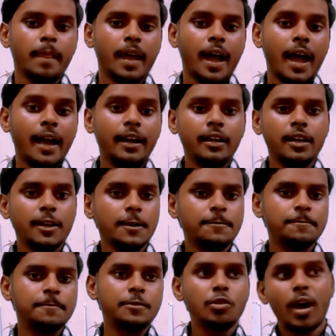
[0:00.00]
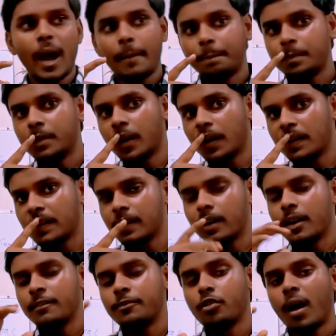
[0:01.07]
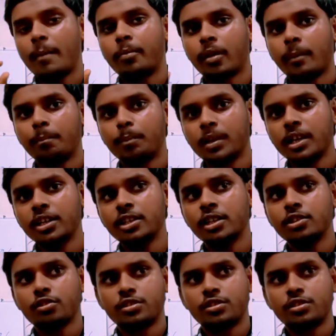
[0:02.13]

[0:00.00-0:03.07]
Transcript: and if you have completed your